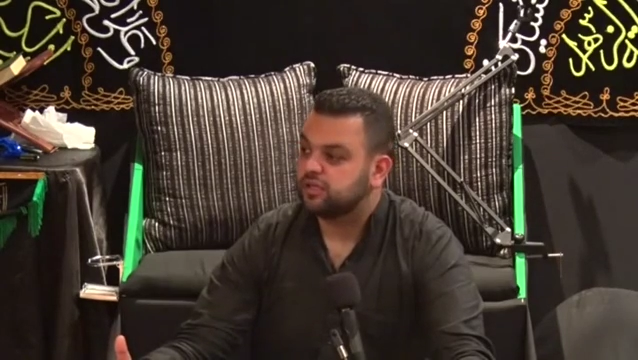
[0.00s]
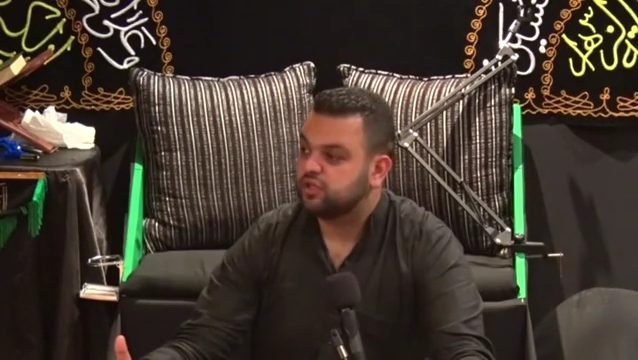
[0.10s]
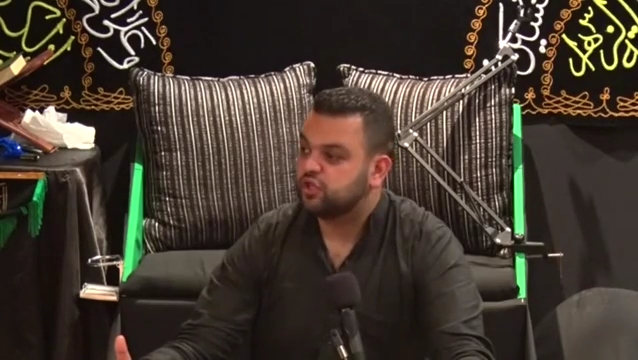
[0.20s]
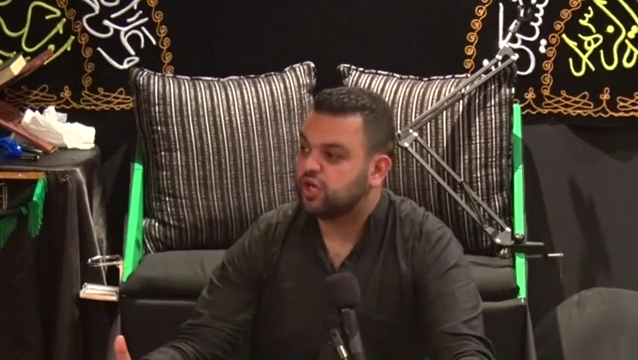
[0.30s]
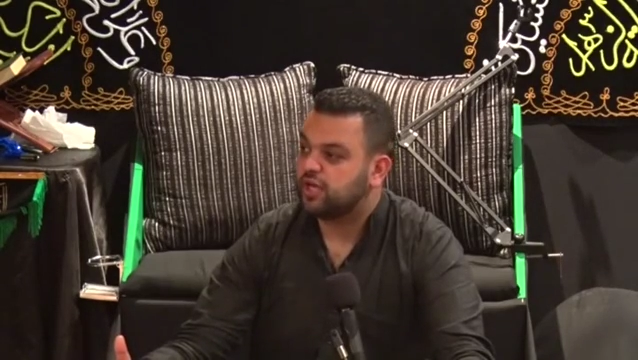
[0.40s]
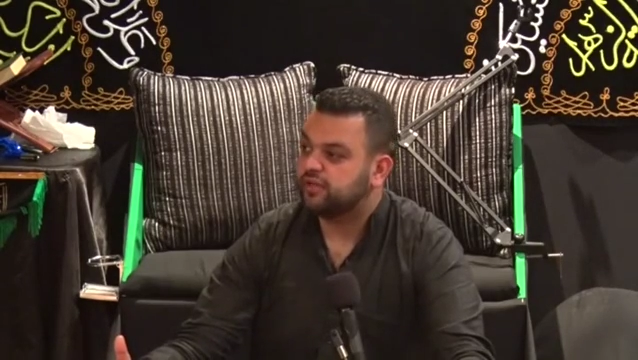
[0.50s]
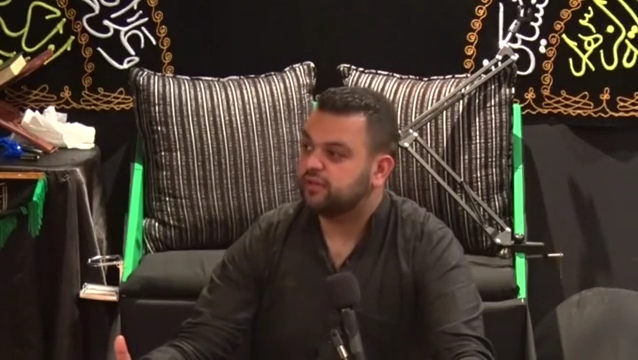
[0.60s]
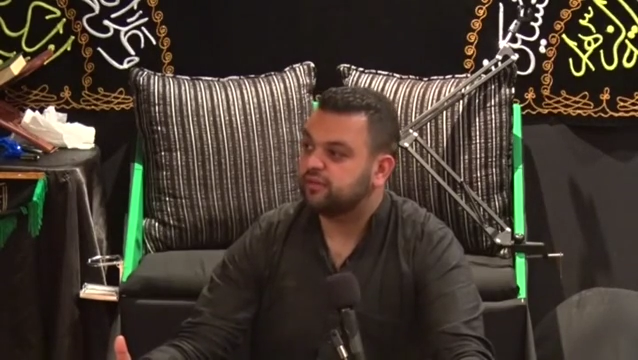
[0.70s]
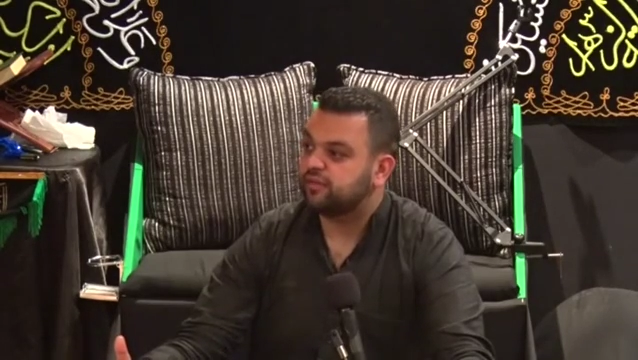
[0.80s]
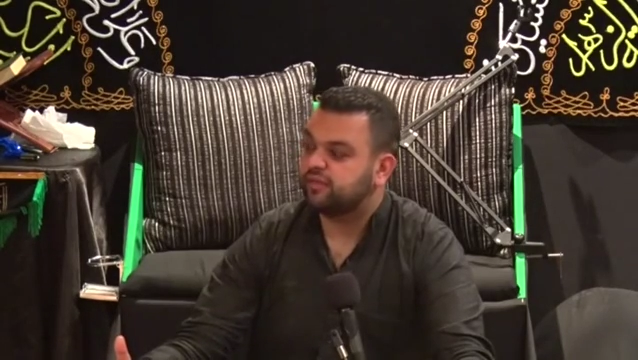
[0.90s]
You can't
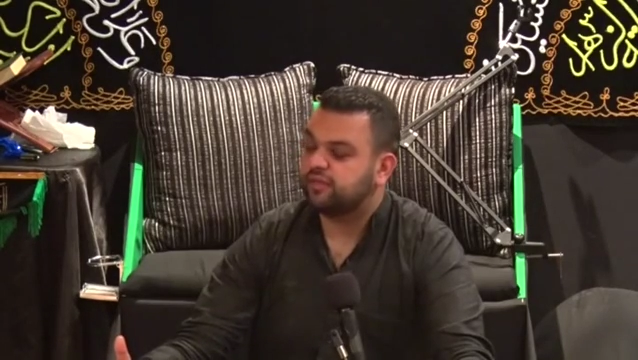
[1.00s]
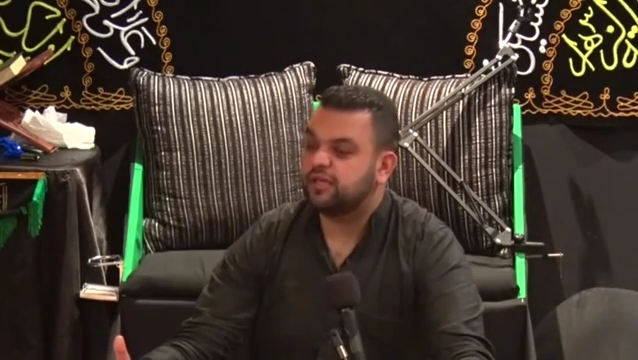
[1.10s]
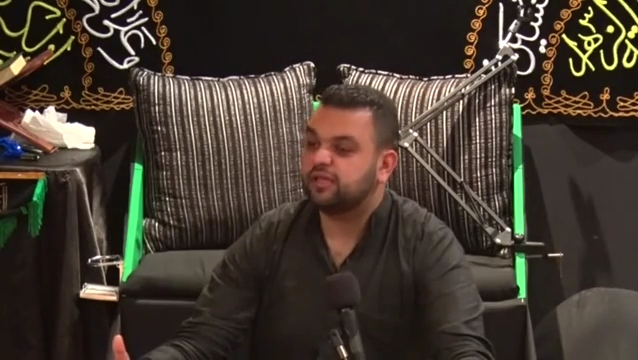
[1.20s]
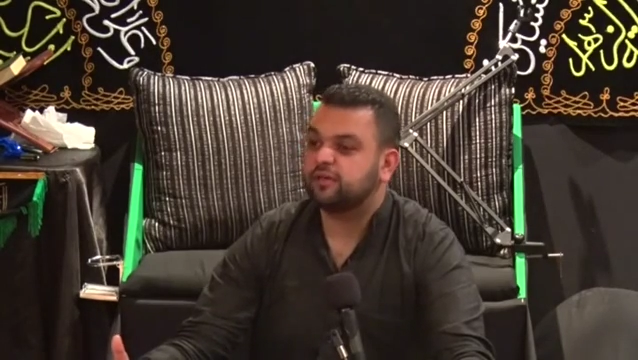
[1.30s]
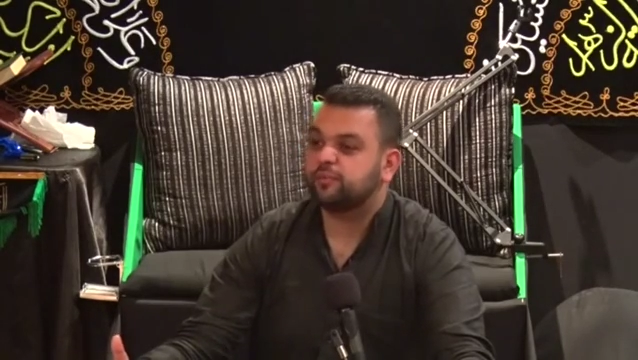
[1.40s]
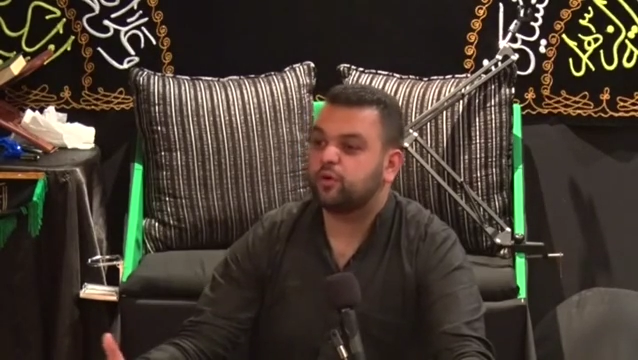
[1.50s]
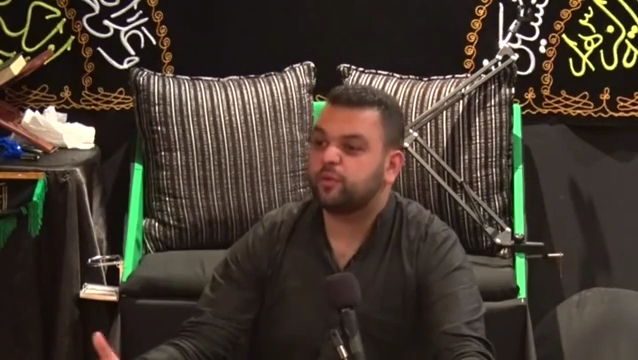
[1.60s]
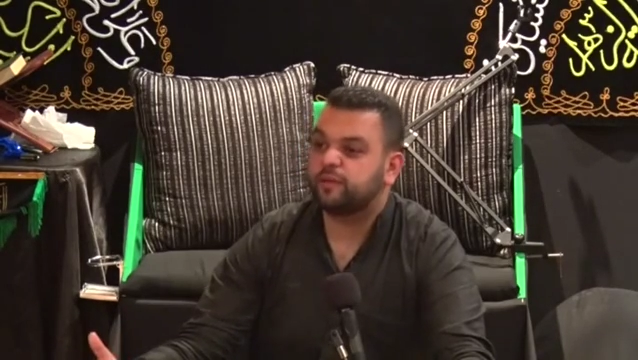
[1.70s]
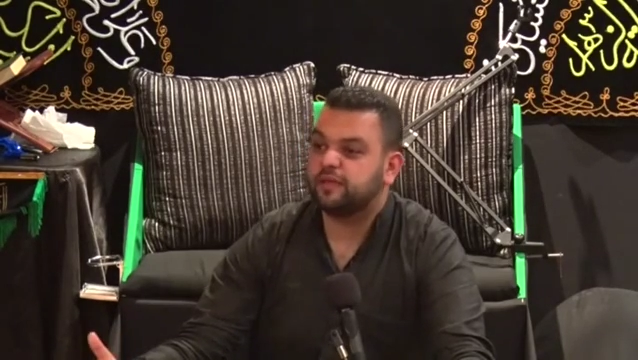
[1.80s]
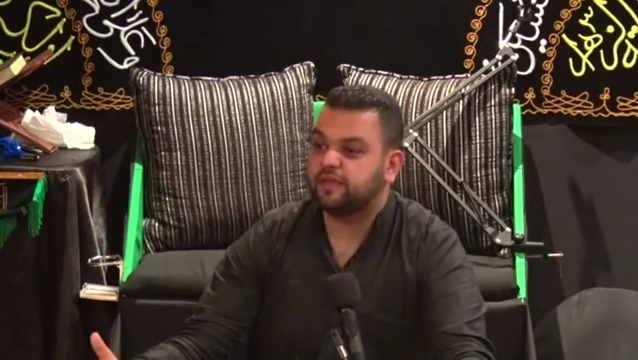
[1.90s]
think
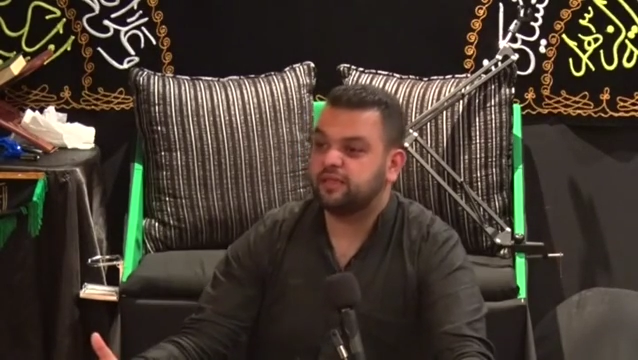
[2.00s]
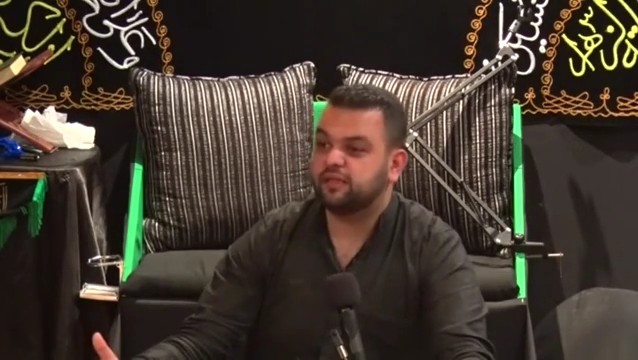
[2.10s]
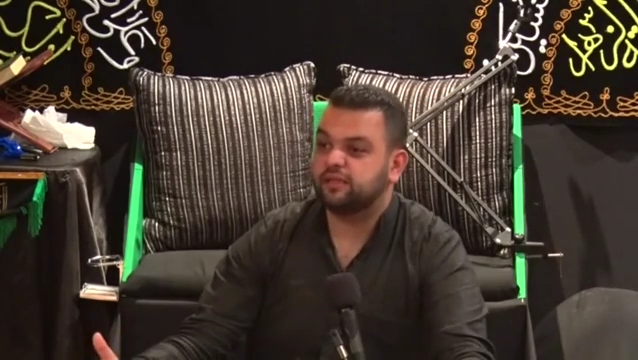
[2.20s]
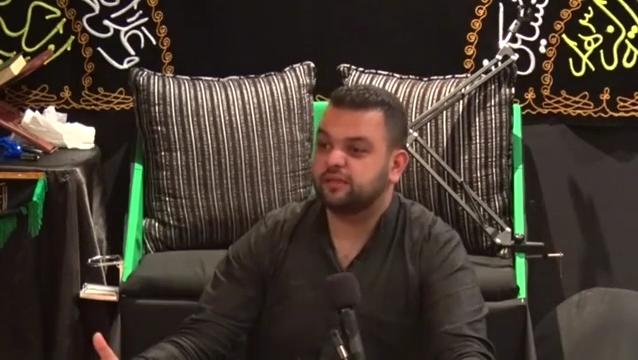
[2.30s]
properly.